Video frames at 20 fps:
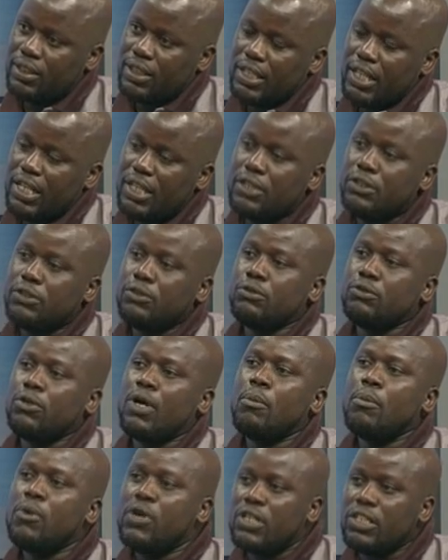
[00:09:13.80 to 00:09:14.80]
And you are
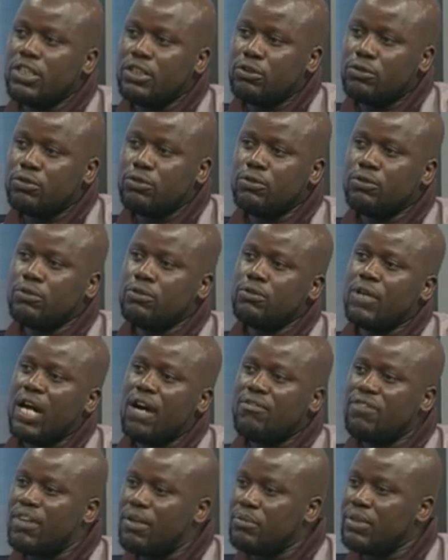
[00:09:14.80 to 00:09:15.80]
born into a
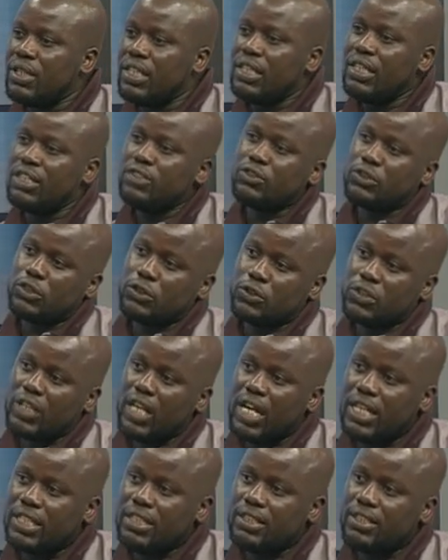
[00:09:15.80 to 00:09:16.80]
family, into a
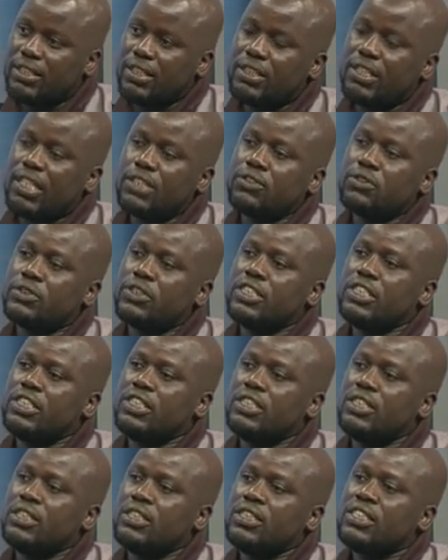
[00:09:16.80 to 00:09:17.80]
society that has
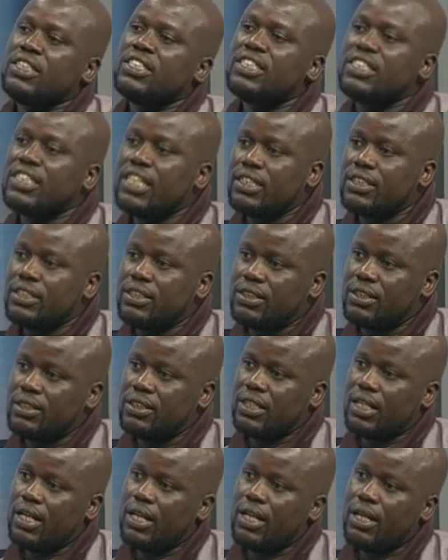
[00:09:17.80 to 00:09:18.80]
already set,
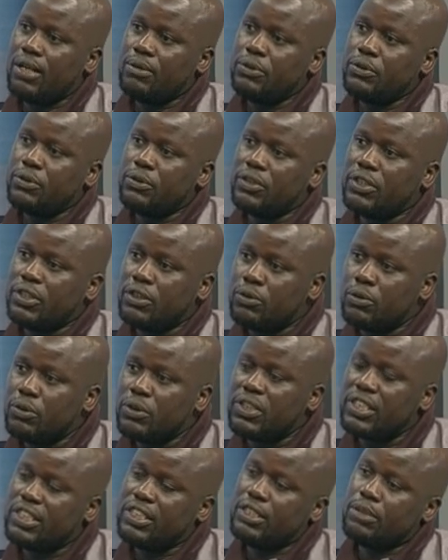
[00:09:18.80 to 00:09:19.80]
you know, the
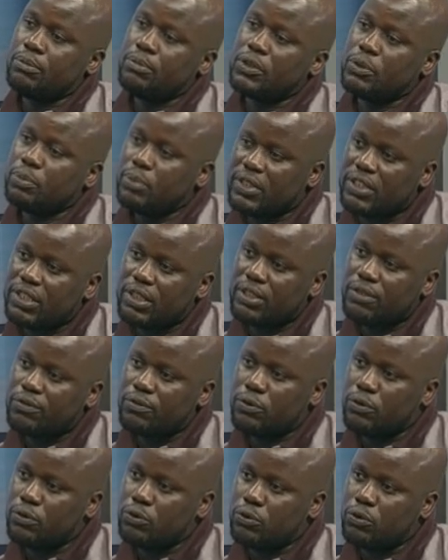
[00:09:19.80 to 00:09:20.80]
rules and the spaces
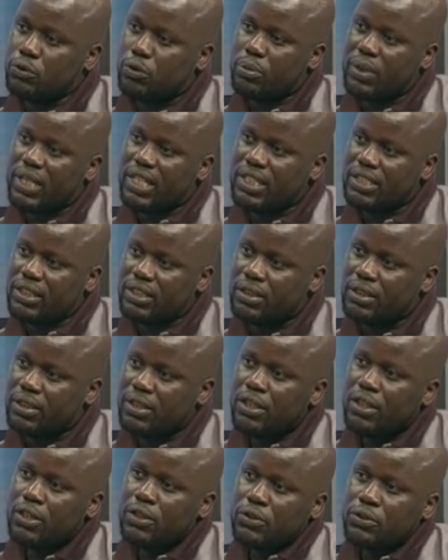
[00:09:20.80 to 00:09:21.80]
for you to operate in.
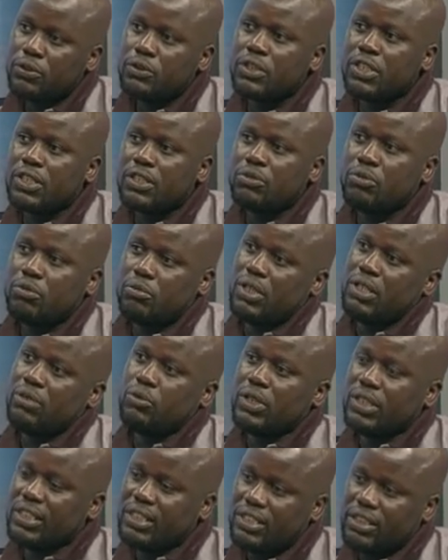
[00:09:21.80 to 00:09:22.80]
So these women
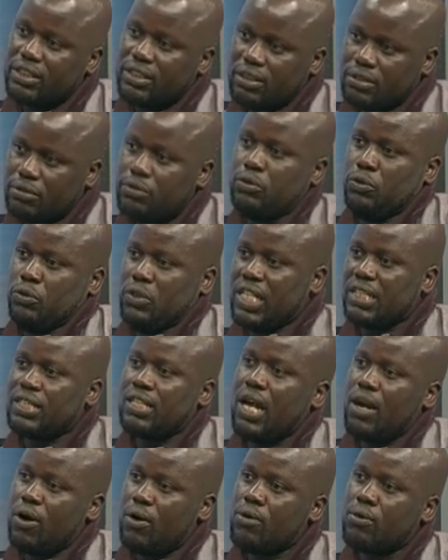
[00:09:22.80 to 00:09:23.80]
will, you know, that's
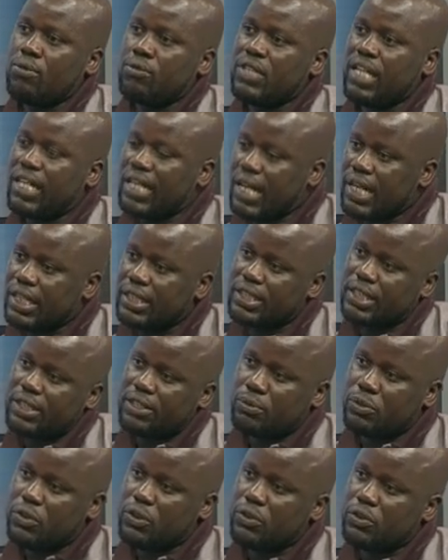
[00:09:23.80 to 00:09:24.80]
how the reality has
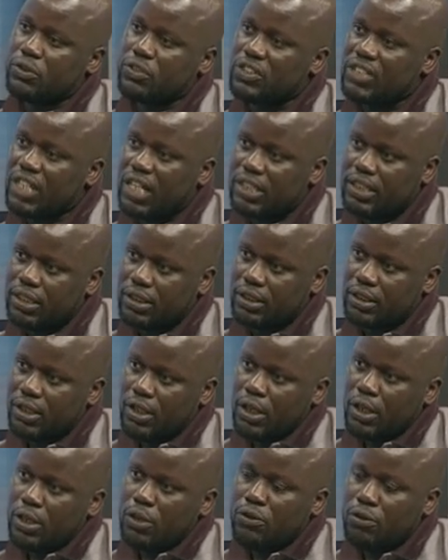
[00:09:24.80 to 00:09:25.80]
been constructed.
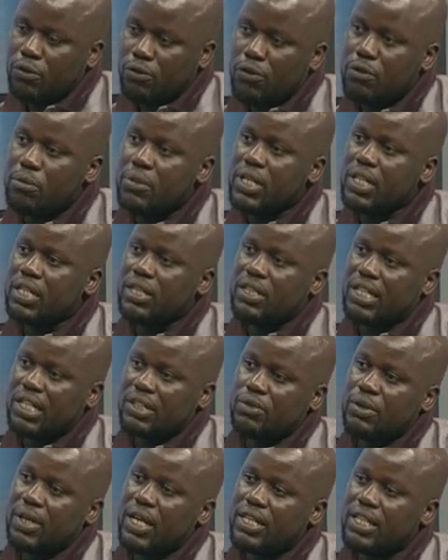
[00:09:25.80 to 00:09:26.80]
So for me,
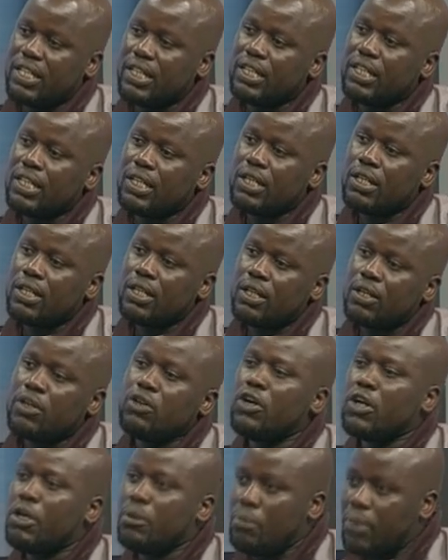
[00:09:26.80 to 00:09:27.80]
that's why I think
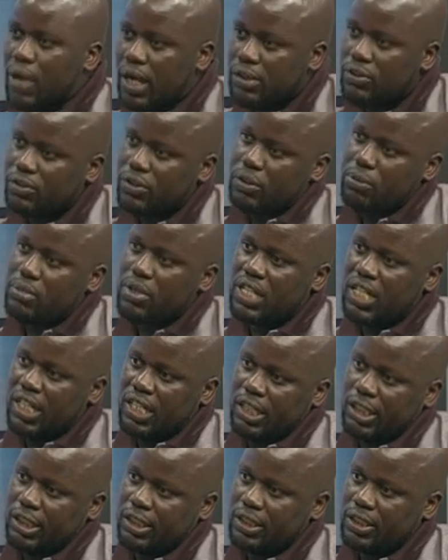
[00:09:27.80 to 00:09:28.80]
going back to the
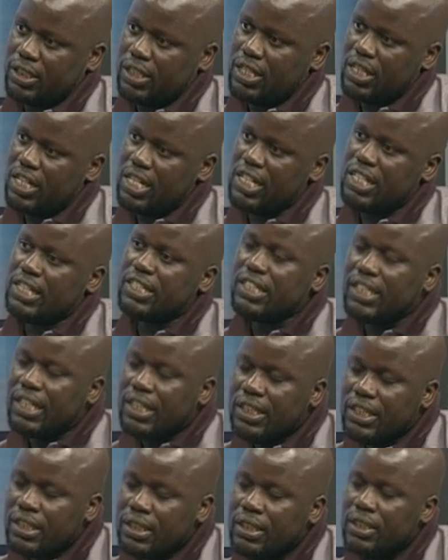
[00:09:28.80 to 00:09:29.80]
beginning and
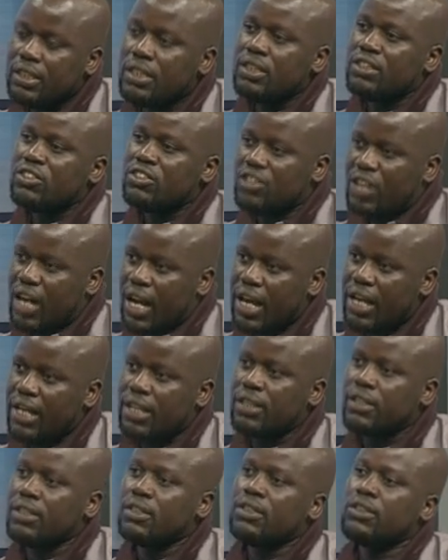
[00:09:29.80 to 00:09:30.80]
really
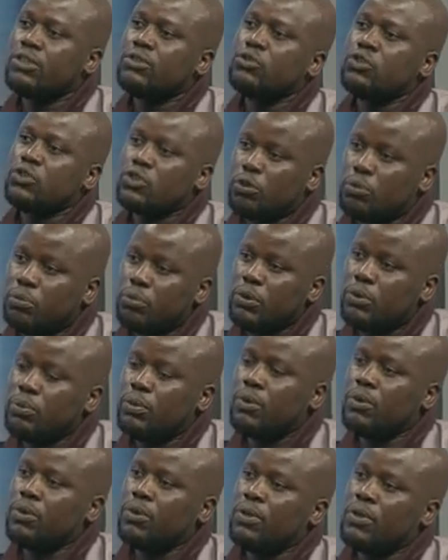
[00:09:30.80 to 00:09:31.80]
trying to show
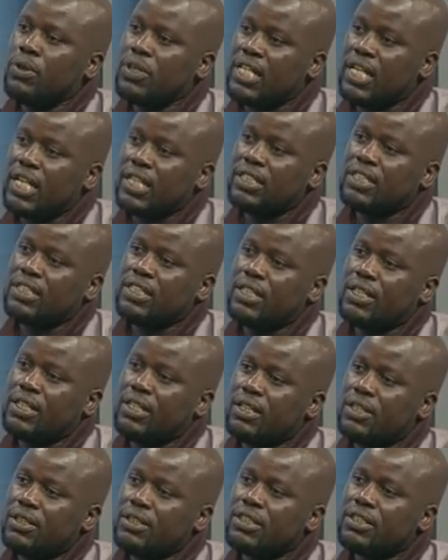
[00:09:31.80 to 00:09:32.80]
people that
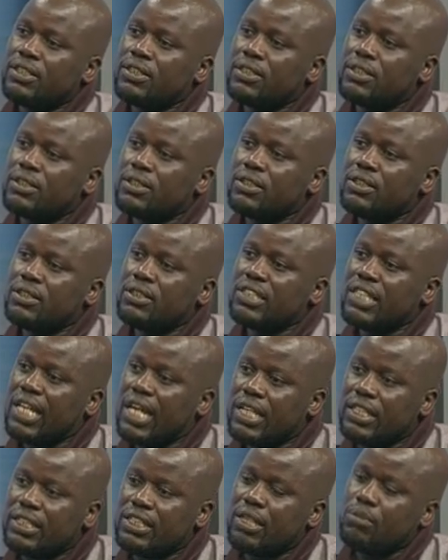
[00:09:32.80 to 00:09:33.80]
this
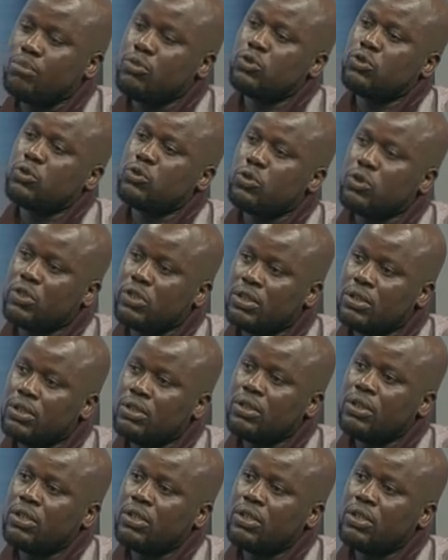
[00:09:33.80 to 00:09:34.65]
reality about what